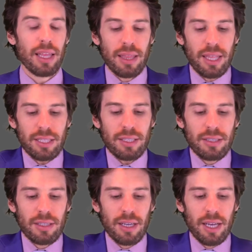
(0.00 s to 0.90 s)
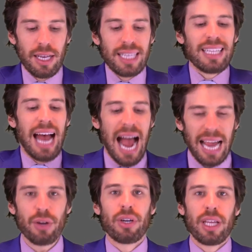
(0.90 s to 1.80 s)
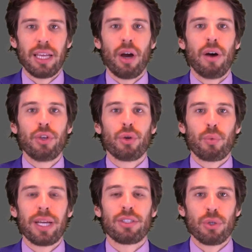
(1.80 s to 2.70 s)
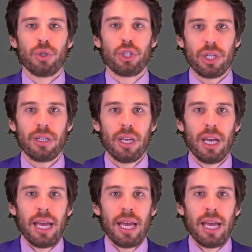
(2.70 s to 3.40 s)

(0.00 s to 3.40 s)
Th- this is an entirety of your resolution.